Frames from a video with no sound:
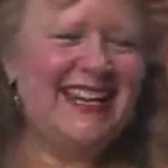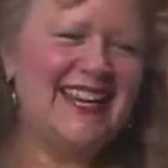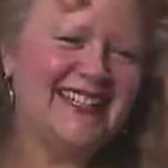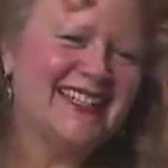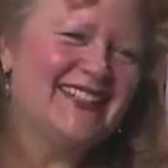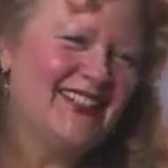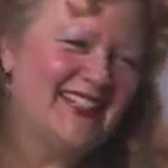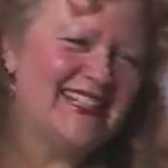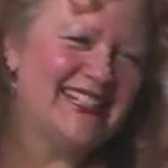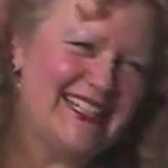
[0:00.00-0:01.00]
Yes,
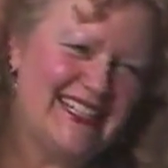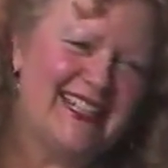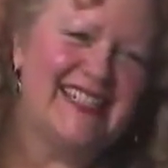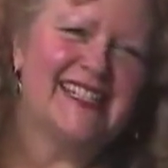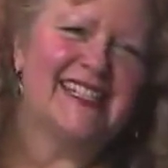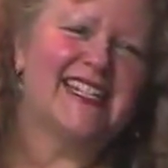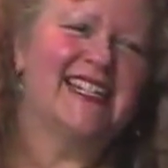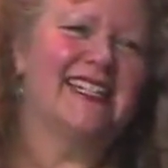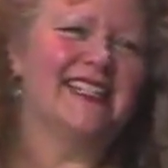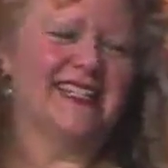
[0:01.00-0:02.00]
Clean Cities
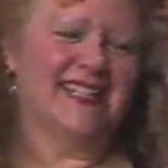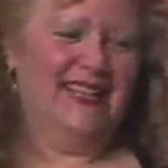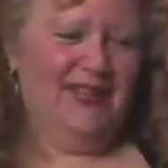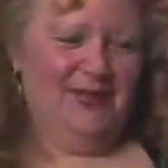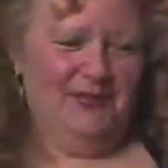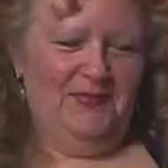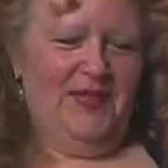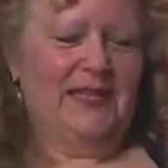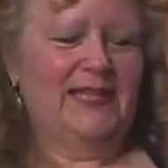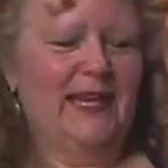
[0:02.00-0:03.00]
is, that's